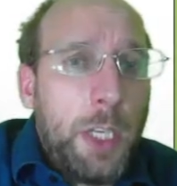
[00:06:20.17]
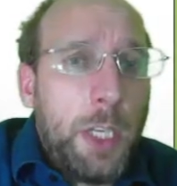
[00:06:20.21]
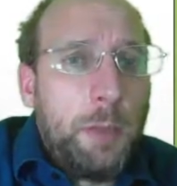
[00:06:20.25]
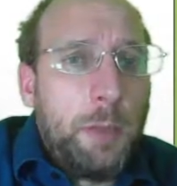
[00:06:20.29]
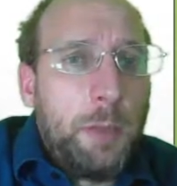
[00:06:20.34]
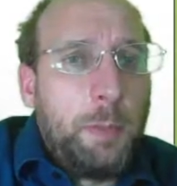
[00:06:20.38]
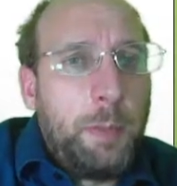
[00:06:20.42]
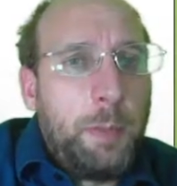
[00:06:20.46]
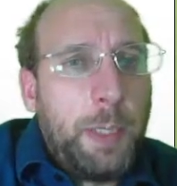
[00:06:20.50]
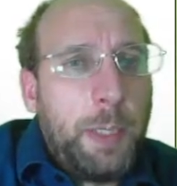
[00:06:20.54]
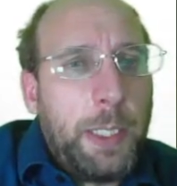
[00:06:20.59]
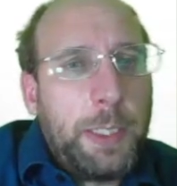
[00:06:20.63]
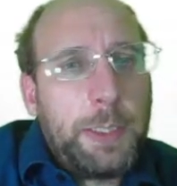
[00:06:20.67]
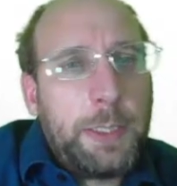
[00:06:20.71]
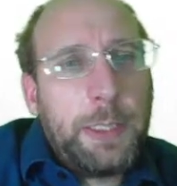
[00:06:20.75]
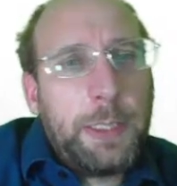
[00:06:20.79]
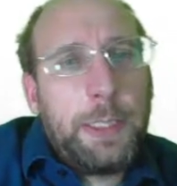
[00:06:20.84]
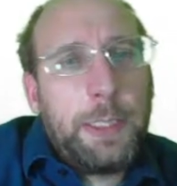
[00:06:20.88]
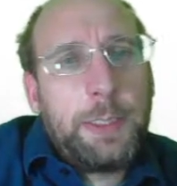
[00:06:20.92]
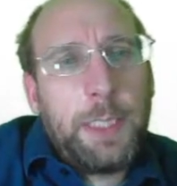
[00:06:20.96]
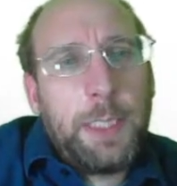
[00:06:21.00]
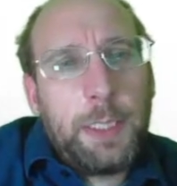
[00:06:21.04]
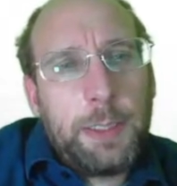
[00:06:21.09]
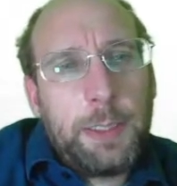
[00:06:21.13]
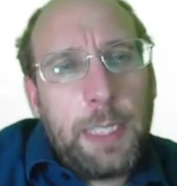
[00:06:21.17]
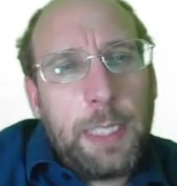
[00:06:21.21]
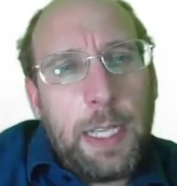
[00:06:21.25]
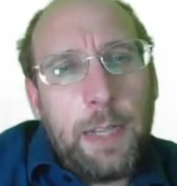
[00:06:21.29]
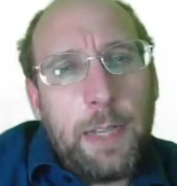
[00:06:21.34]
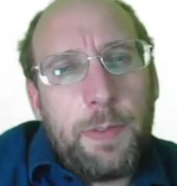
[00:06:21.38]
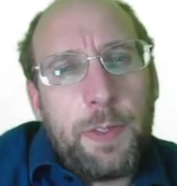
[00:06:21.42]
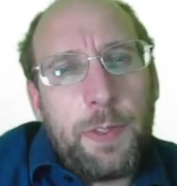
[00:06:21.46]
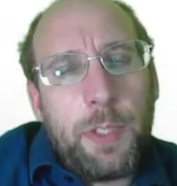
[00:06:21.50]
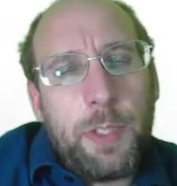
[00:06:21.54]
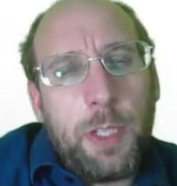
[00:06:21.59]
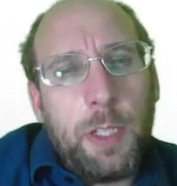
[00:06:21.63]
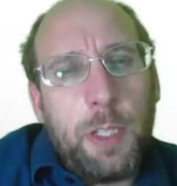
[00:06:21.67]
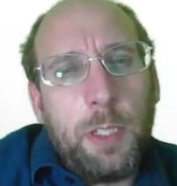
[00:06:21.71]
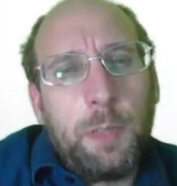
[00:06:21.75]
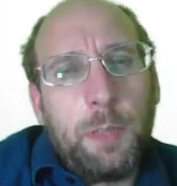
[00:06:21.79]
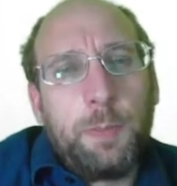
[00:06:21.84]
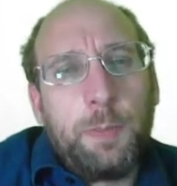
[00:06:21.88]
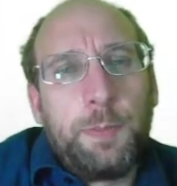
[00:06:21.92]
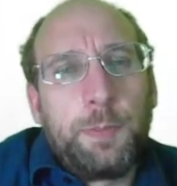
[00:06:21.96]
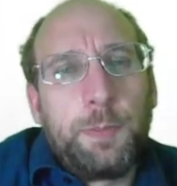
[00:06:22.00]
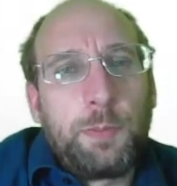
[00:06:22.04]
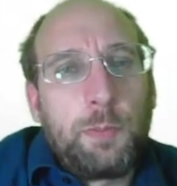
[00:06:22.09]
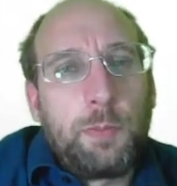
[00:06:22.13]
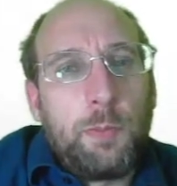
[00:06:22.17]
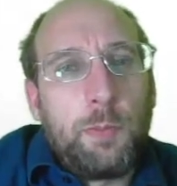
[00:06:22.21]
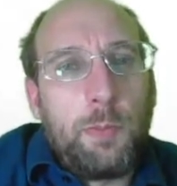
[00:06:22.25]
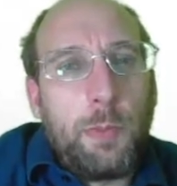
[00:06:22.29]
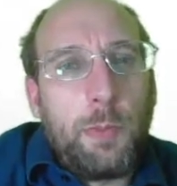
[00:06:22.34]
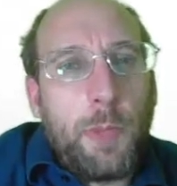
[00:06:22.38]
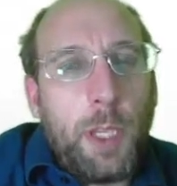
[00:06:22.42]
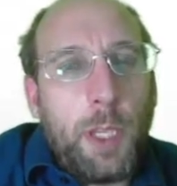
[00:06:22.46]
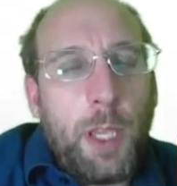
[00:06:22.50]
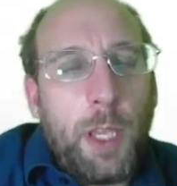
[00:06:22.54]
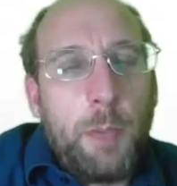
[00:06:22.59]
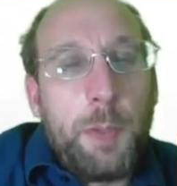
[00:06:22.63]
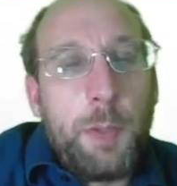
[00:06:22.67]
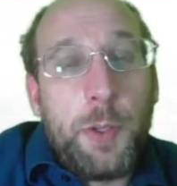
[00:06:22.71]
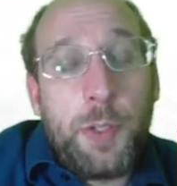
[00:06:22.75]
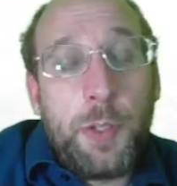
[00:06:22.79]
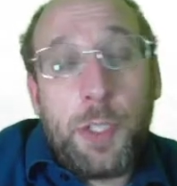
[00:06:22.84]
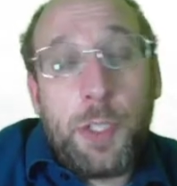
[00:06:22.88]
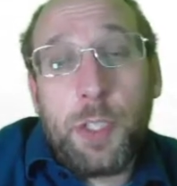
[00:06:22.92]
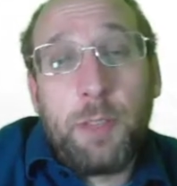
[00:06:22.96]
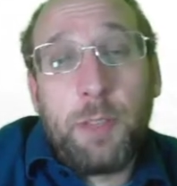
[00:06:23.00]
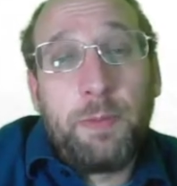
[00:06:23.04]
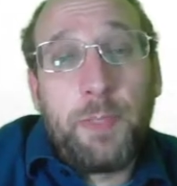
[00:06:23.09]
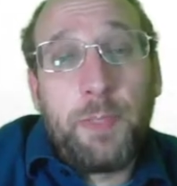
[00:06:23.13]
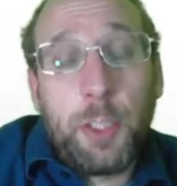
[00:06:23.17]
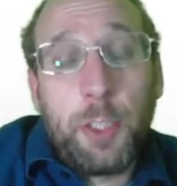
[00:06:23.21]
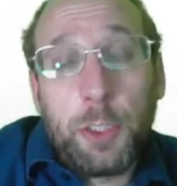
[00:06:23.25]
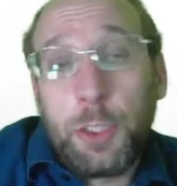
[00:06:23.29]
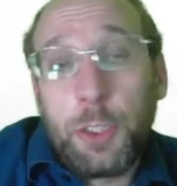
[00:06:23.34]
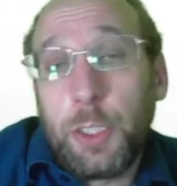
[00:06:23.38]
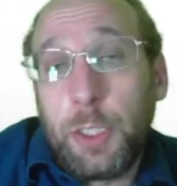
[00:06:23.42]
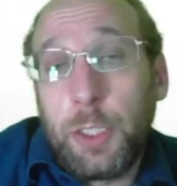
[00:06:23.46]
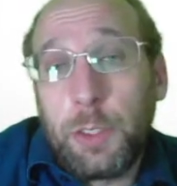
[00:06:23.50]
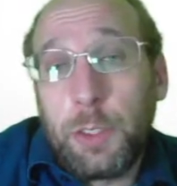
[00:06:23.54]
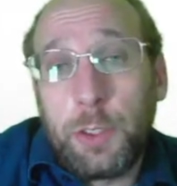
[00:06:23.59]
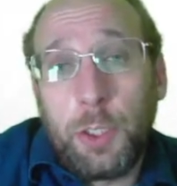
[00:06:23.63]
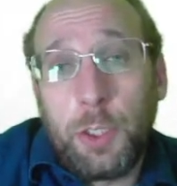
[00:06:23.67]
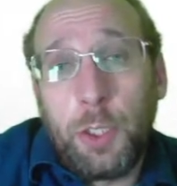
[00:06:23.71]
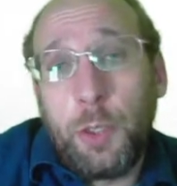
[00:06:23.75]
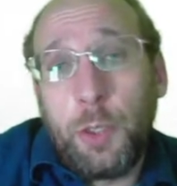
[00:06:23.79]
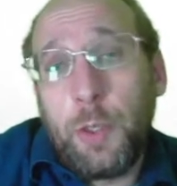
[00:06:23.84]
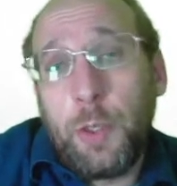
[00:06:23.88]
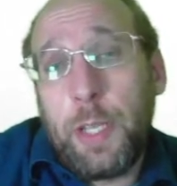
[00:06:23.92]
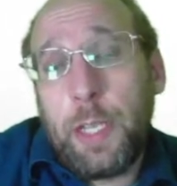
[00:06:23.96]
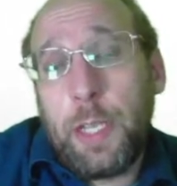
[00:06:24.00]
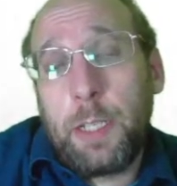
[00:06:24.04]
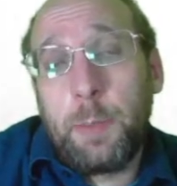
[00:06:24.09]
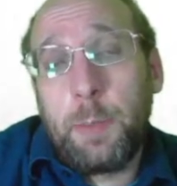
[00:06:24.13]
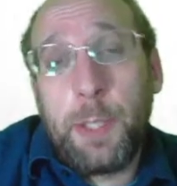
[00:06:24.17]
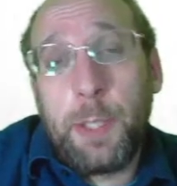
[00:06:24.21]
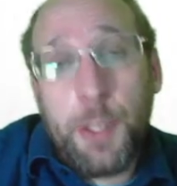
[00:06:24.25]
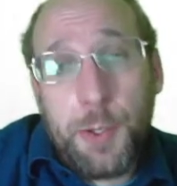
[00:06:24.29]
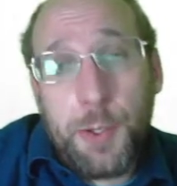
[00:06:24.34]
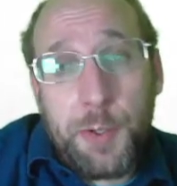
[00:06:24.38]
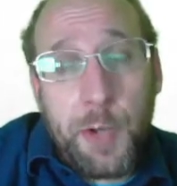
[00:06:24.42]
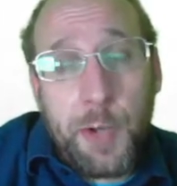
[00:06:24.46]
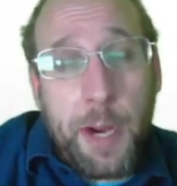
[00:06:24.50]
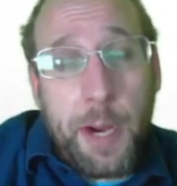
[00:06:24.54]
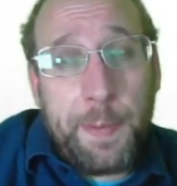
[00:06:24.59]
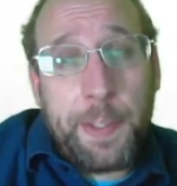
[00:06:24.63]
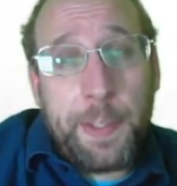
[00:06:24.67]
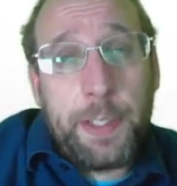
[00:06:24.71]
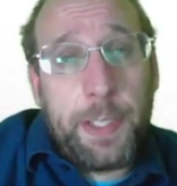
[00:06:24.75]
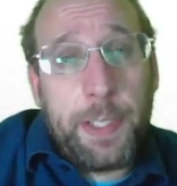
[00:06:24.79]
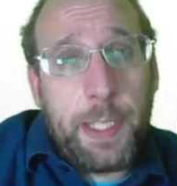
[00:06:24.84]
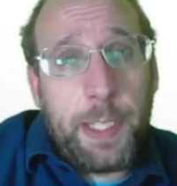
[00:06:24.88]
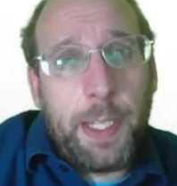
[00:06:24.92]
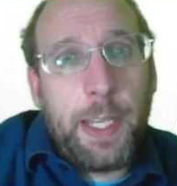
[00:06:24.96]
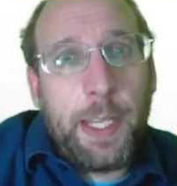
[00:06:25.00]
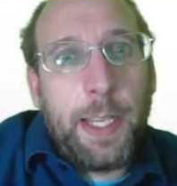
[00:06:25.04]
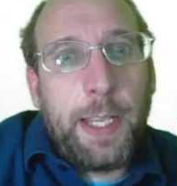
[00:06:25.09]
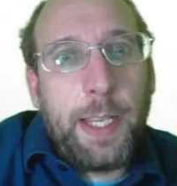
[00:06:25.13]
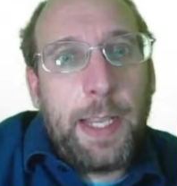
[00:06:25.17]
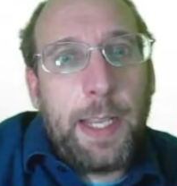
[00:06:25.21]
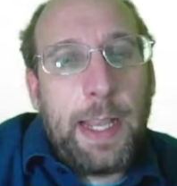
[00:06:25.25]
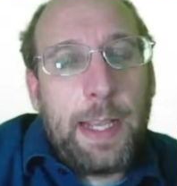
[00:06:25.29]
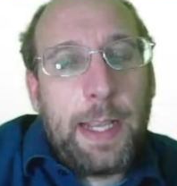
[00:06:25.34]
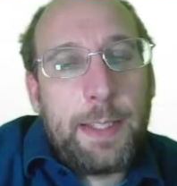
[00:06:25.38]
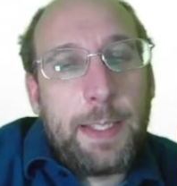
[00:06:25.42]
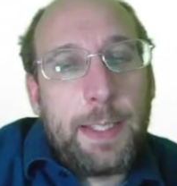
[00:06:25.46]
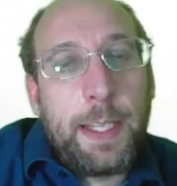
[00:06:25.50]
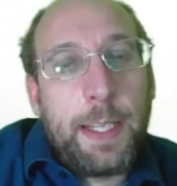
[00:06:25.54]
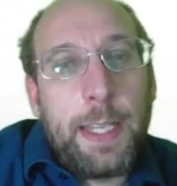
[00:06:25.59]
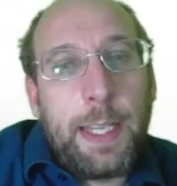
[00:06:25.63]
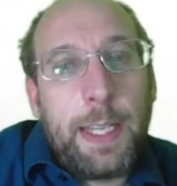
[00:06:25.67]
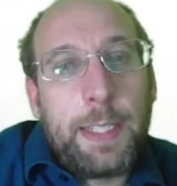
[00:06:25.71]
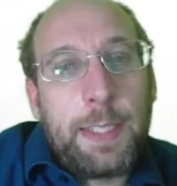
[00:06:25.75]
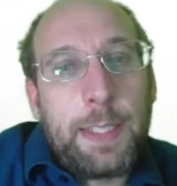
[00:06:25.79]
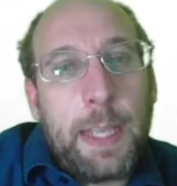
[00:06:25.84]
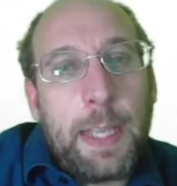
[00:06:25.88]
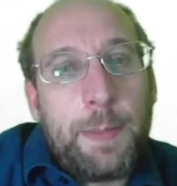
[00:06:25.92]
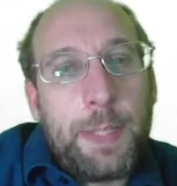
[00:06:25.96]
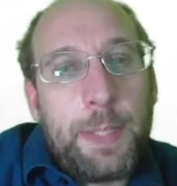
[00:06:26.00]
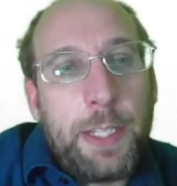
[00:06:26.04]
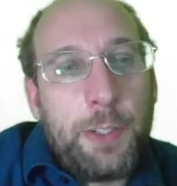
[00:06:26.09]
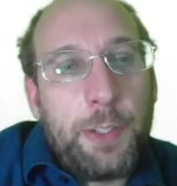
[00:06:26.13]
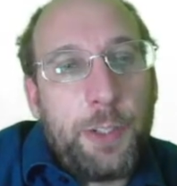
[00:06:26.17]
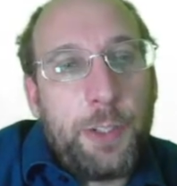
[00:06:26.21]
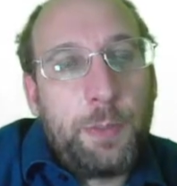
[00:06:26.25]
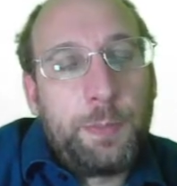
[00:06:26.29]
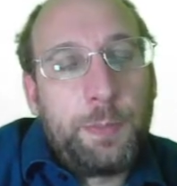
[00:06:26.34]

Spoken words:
but it does have some immune system function, so that could be described as an exaptation.